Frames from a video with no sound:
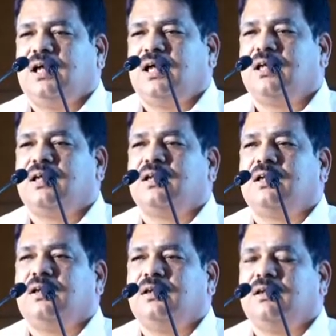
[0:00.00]
And
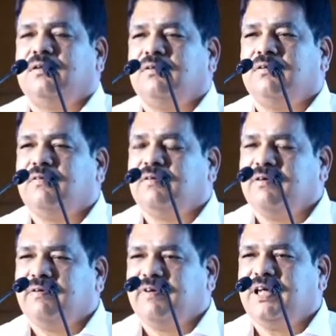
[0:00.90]
uh,
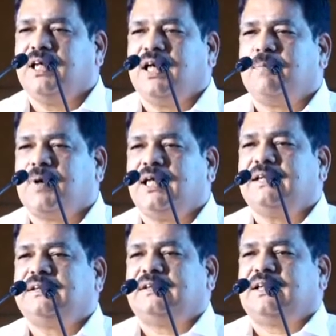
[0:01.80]
we
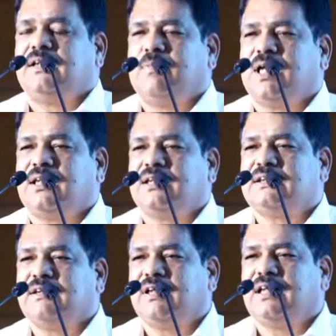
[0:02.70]
employees in
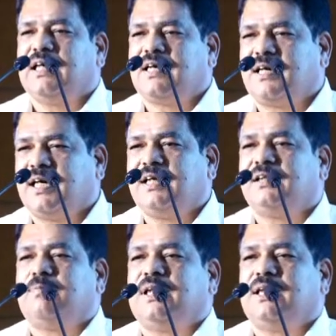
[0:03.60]
Margadarshi will get
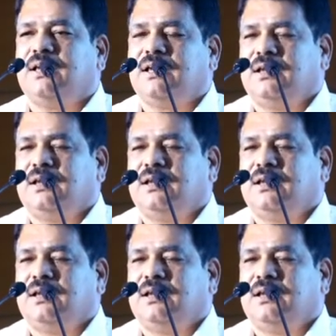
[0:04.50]
trained by